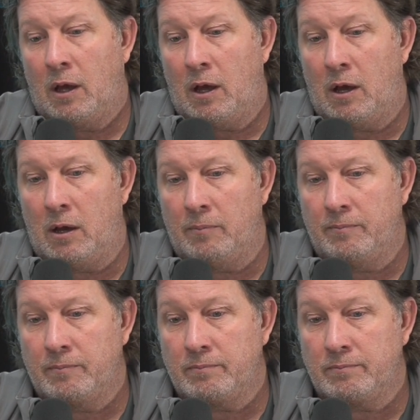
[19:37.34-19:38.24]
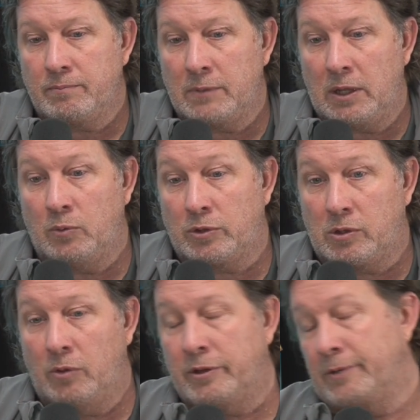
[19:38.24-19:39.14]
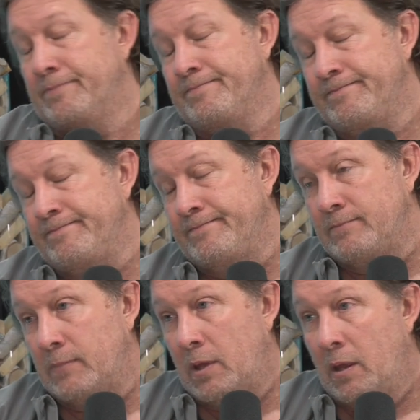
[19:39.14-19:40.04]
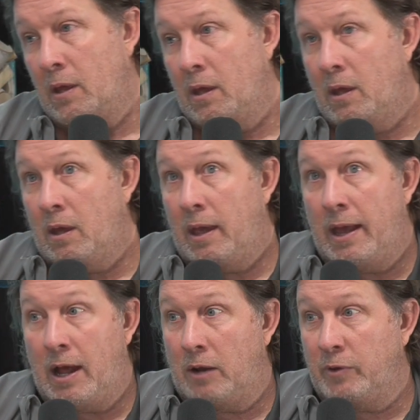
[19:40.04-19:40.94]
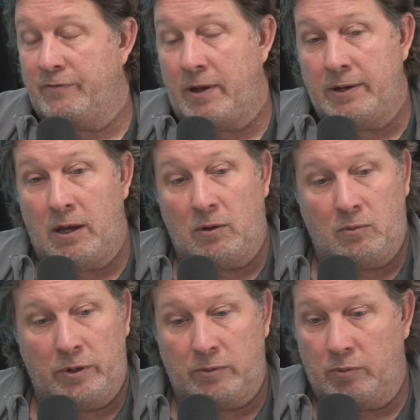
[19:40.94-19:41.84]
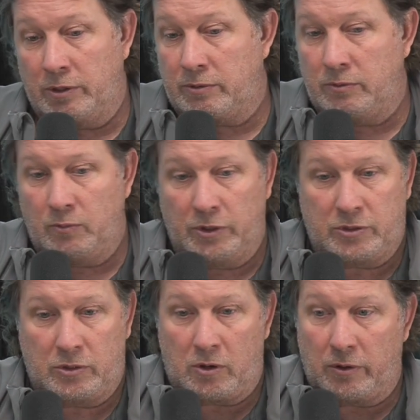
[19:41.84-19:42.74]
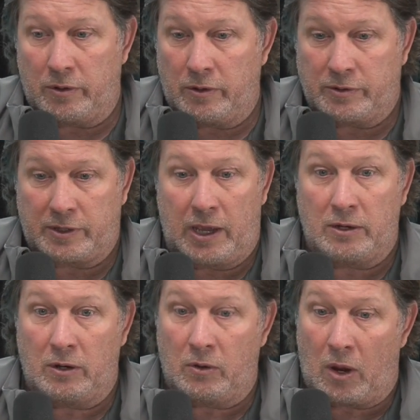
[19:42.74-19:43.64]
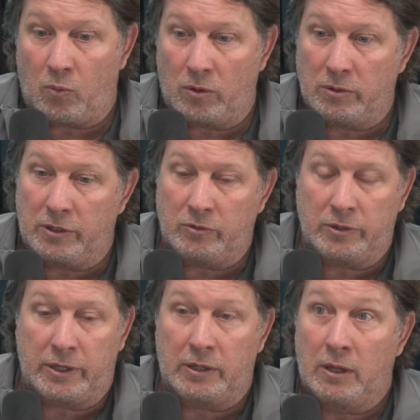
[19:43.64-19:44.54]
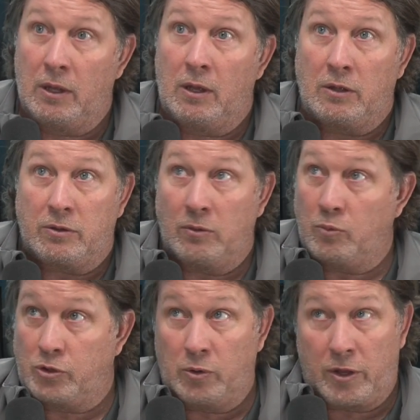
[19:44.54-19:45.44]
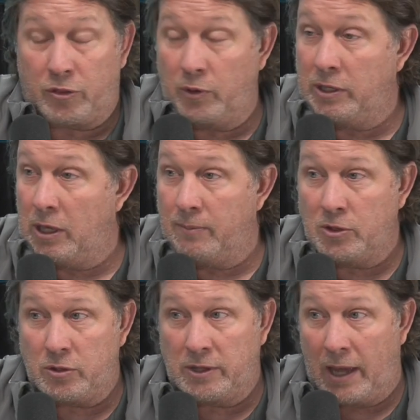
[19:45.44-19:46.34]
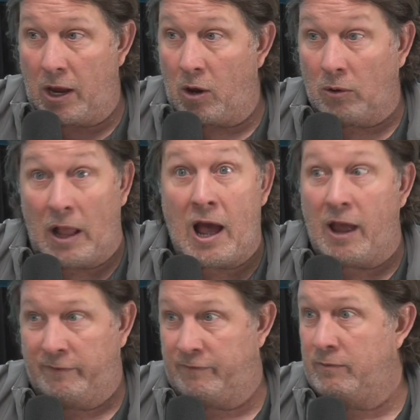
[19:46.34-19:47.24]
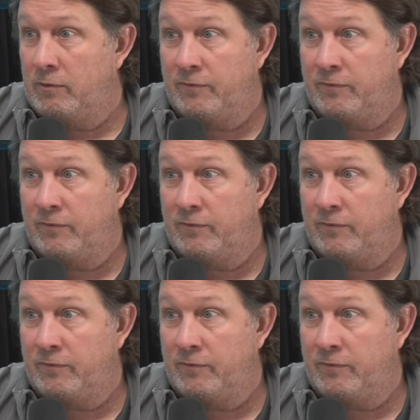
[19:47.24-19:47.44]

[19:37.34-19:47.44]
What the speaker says: it was clothing. And how did we find out? We took our scanner and we're literally doing a 3D image of the air live